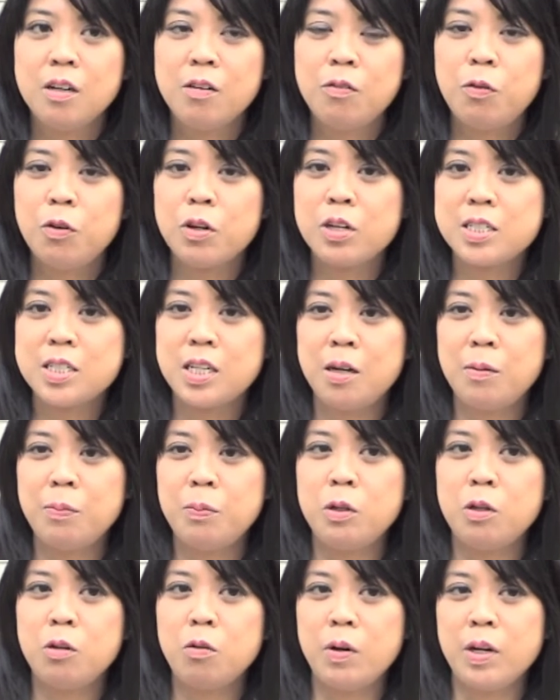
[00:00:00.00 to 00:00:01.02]
For
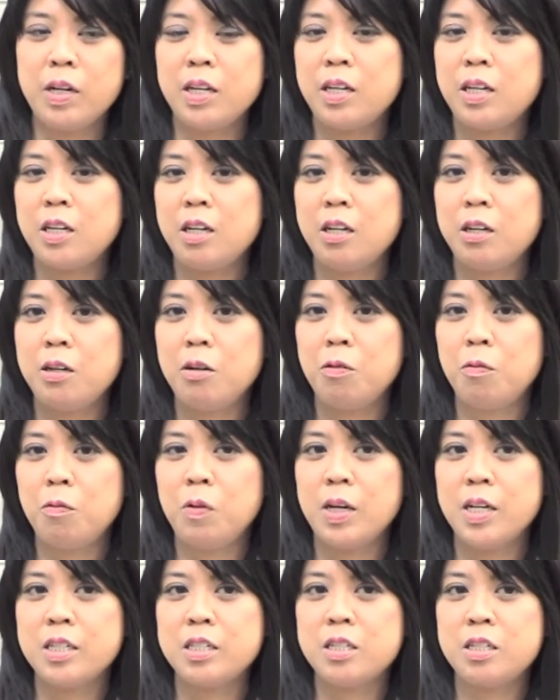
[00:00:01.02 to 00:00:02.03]
example, when he
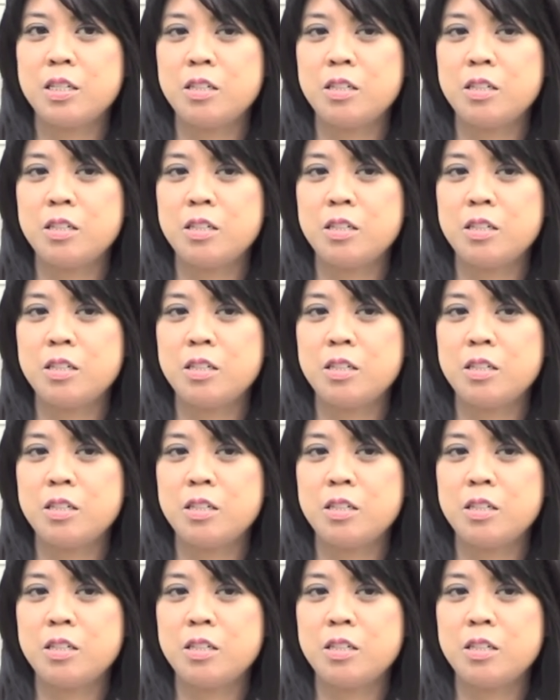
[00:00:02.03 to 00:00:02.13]
went